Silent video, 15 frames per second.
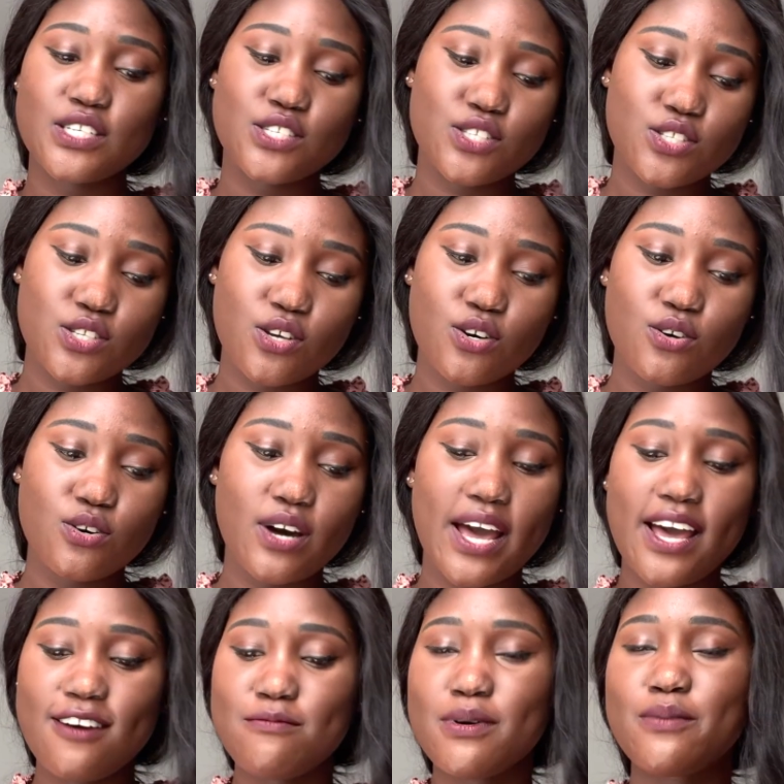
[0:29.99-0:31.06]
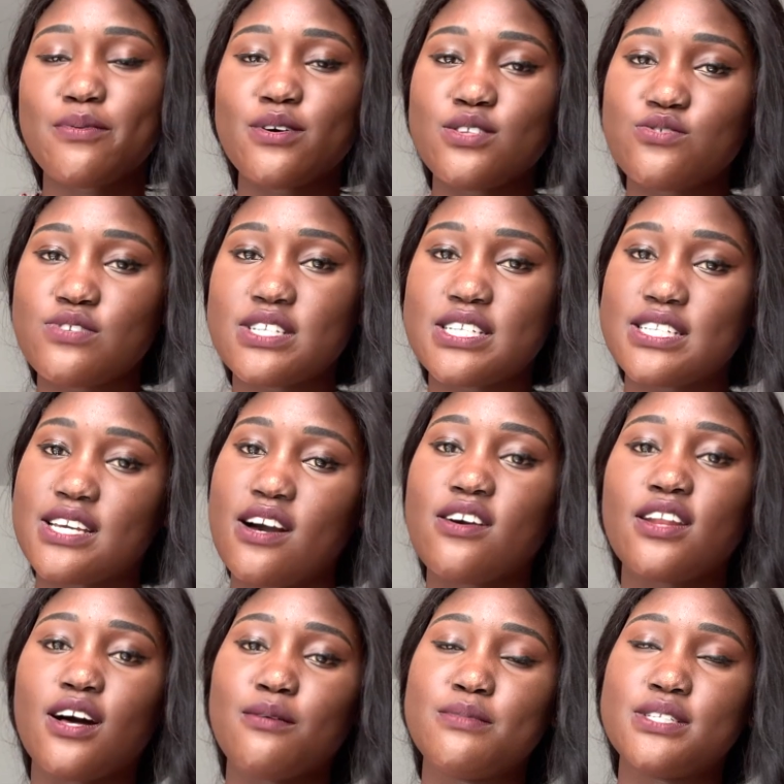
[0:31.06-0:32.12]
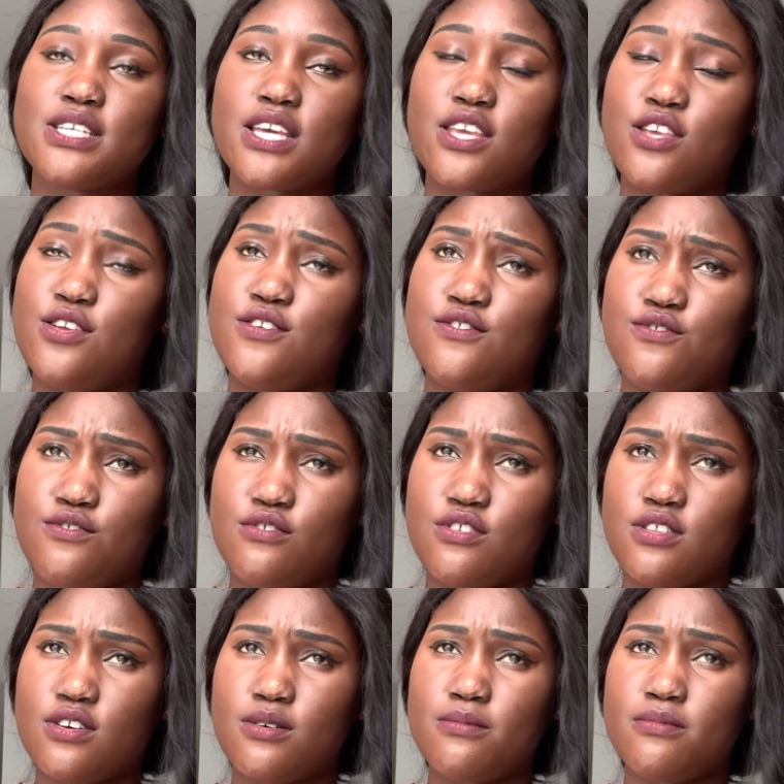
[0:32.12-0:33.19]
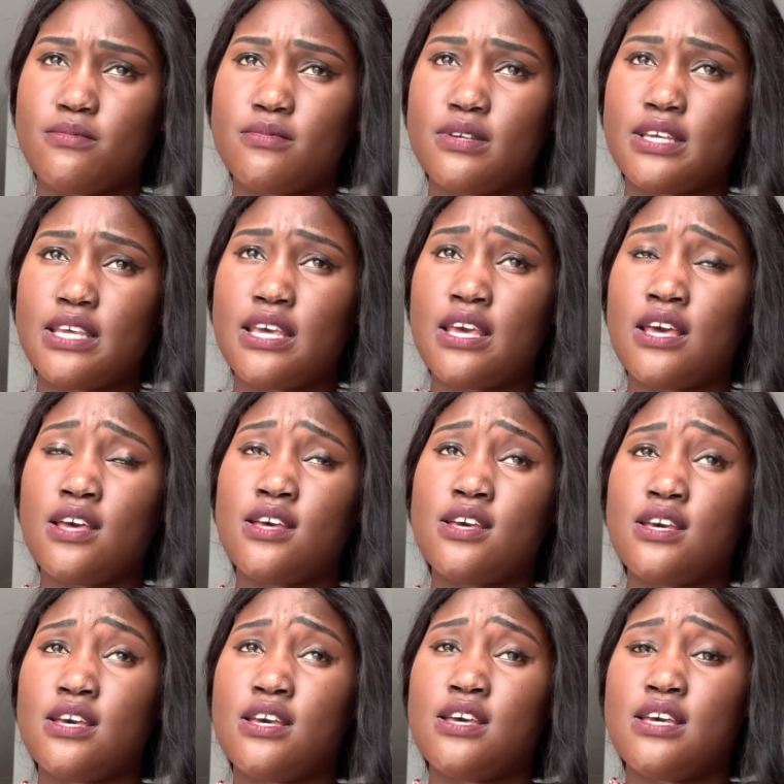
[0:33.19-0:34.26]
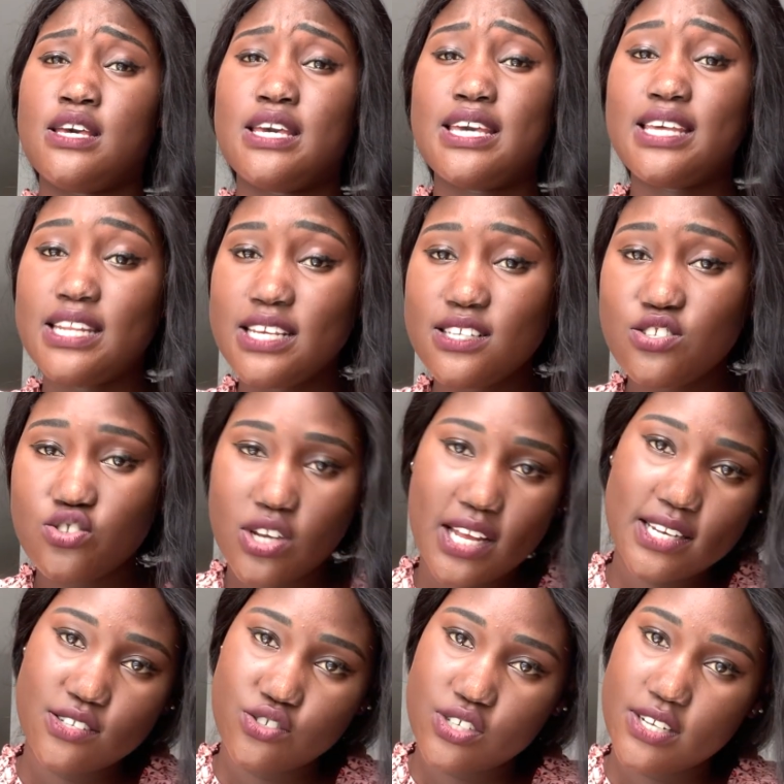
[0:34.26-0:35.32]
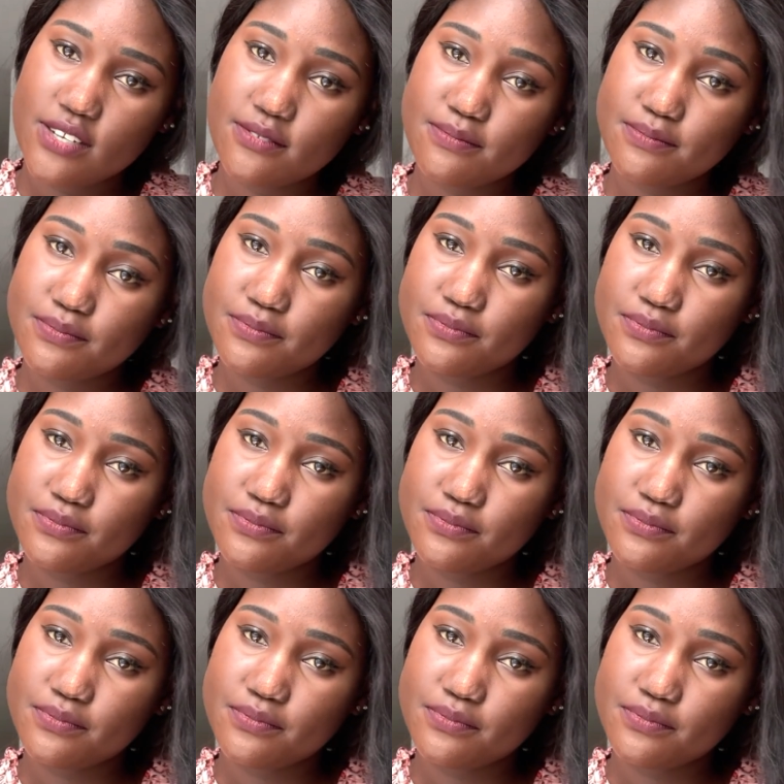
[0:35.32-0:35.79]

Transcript: So I have my points written down. I'll be taking you through them. It is challenging.